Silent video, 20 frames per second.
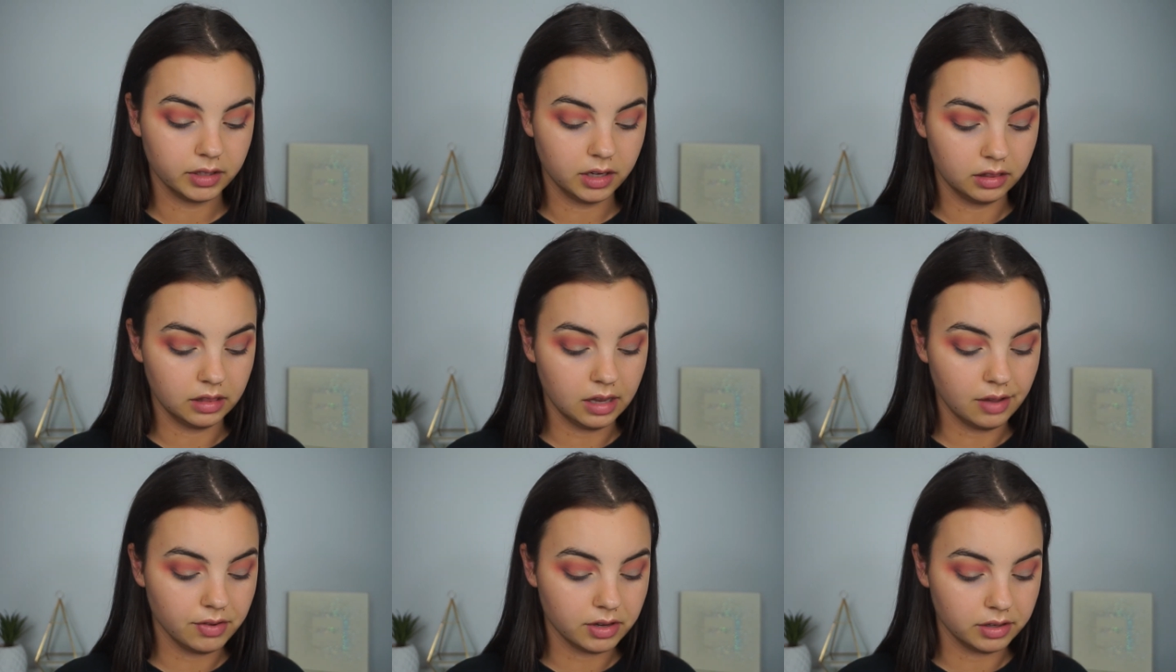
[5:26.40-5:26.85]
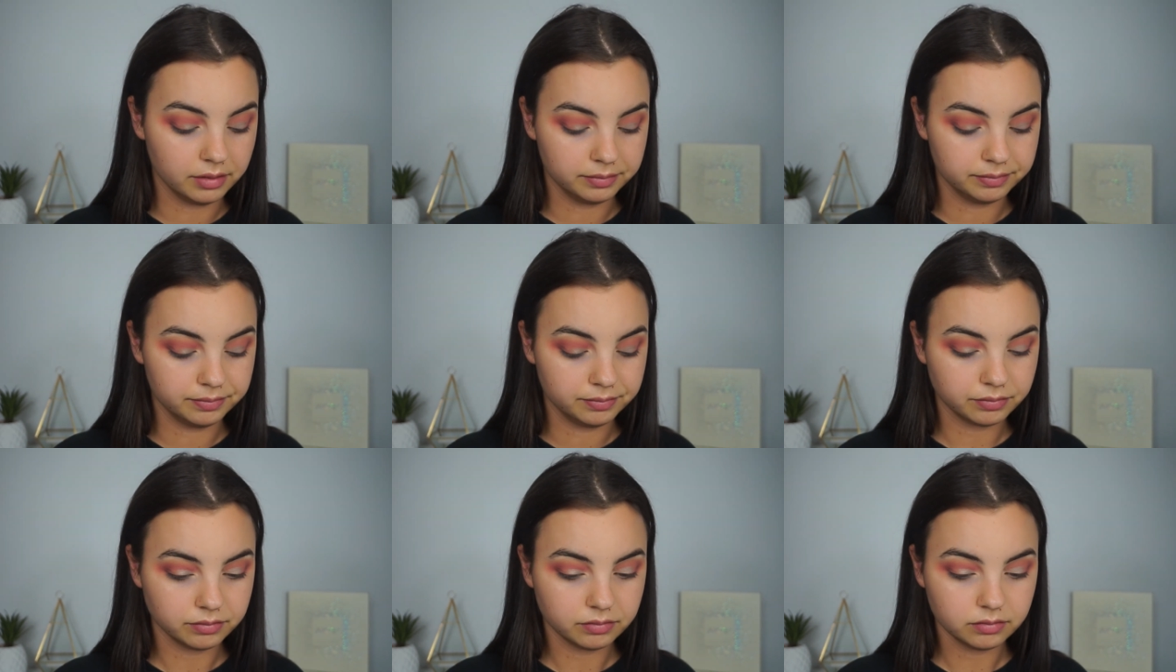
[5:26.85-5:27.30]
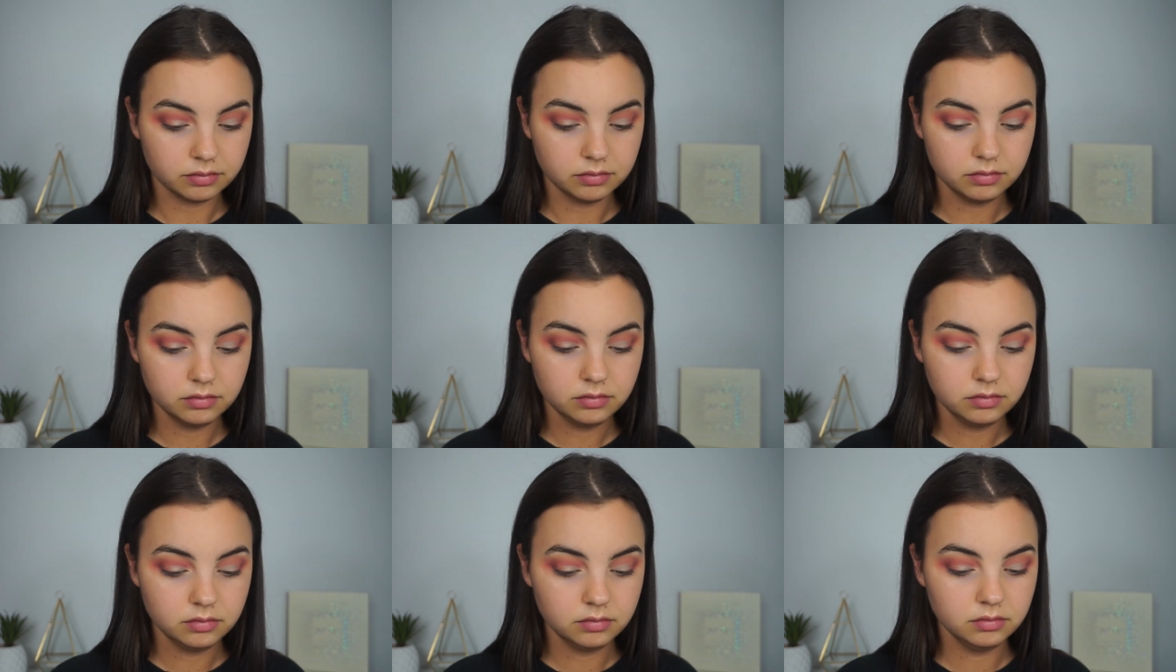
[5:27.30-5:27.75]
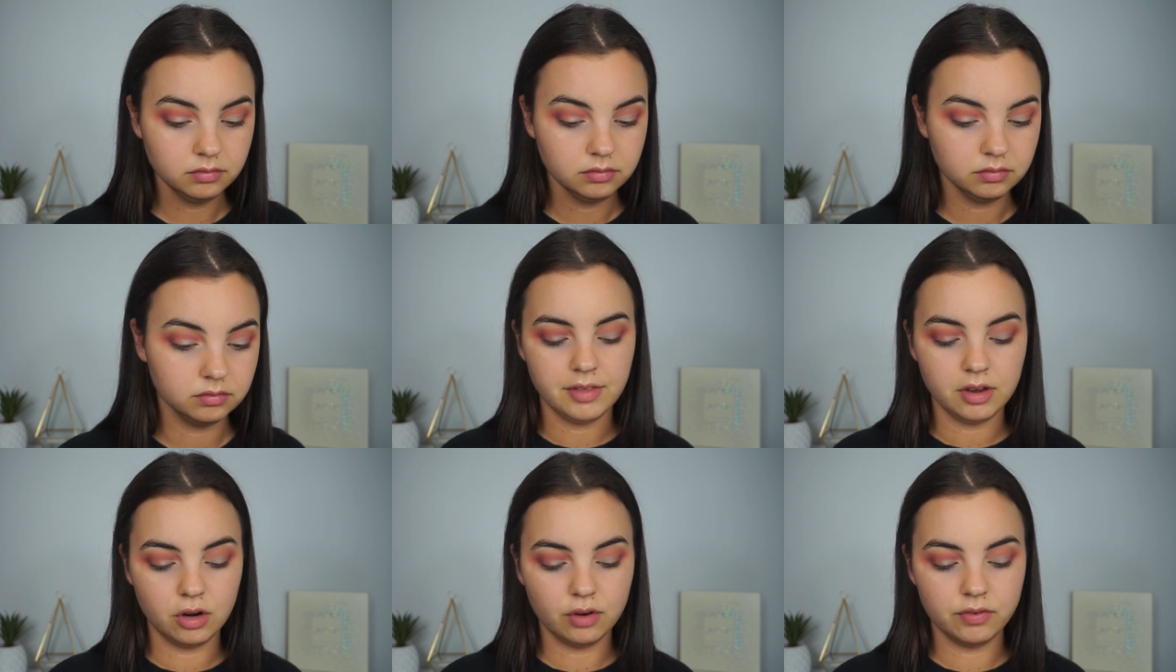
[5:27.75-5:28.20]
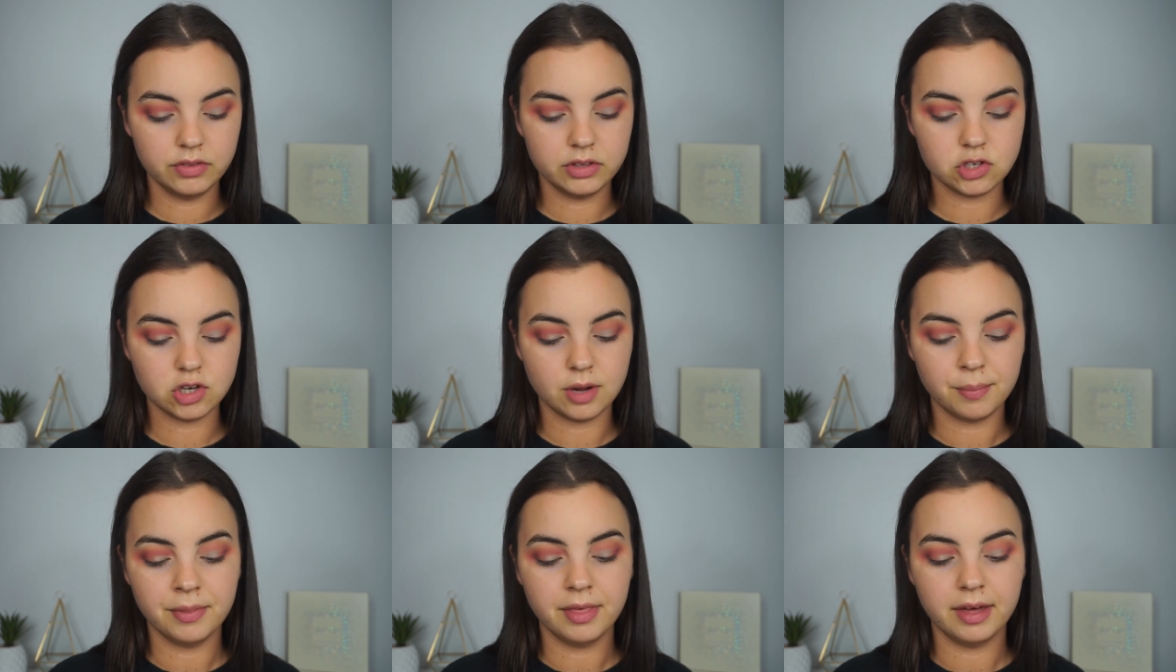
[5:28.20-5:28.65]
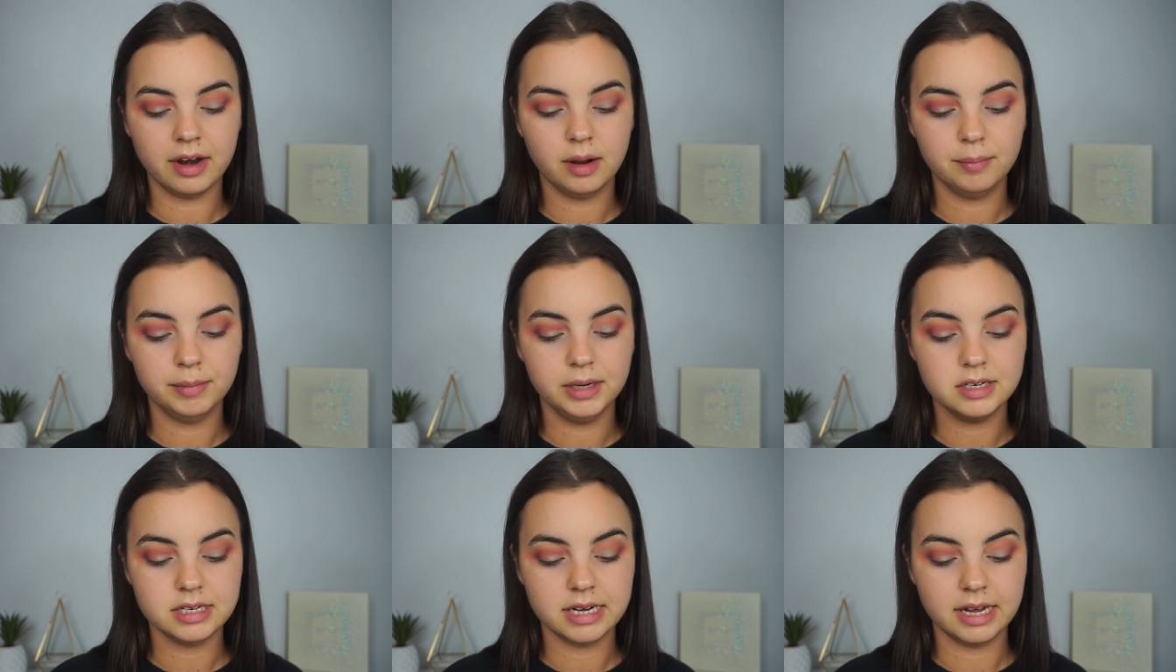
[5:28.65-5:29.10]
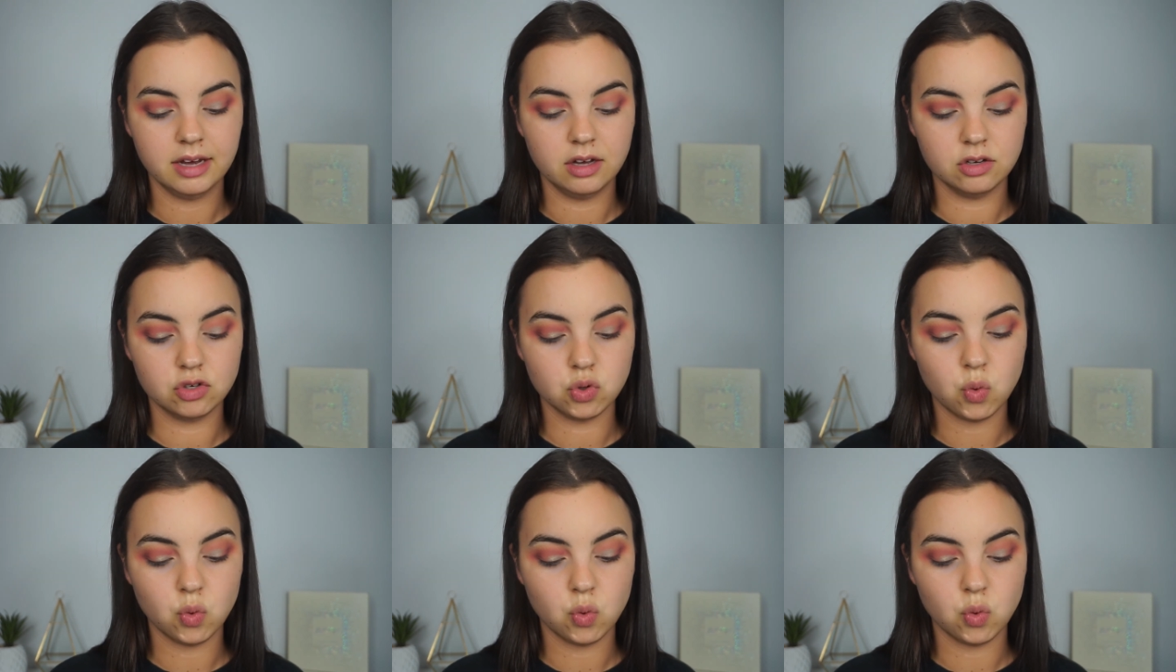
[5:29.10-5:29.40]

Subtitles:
Love it. And then over the top of that, I'm gonna take